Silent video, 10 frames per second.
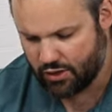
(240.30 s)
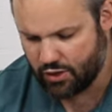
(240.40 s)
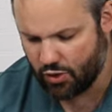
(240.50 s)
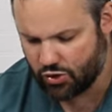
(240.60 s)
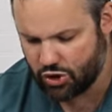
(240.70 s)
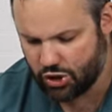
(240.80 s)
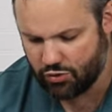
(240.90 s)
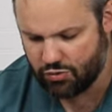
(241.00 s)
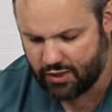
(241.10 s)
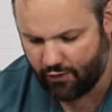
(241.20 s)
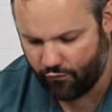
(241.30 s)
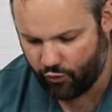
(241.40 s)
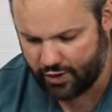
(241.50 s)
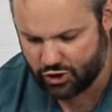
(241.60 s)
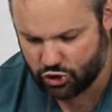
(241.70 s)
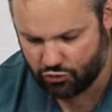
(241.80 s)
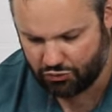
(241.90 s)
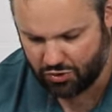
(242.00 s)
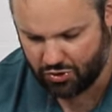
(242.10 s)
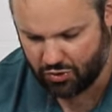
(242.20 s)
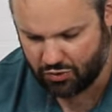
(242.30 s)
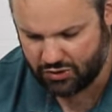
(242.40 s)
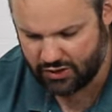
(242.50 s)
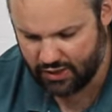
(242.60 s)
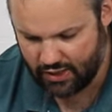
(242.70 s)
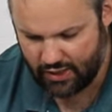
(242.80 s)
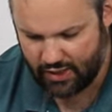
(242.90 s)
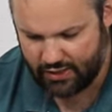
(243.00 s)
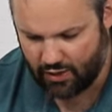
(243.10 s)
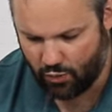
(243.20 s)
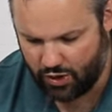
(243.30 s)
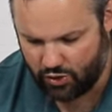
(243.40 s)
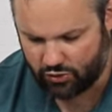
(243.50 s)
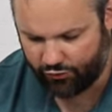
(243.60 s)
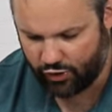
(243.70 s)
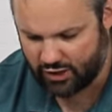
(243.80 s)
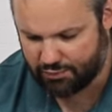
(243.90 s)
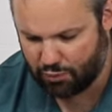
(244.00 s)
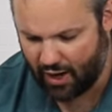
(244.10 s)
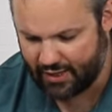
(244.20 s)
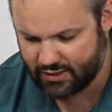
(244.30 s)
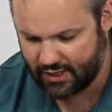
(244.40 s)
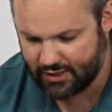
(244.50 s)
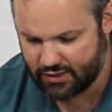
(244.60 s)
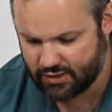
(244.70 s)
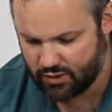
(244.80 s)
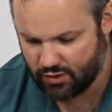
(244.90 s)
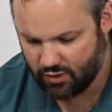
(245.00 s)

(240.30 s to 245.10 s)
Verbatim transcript: There are two different screws that we use for this process.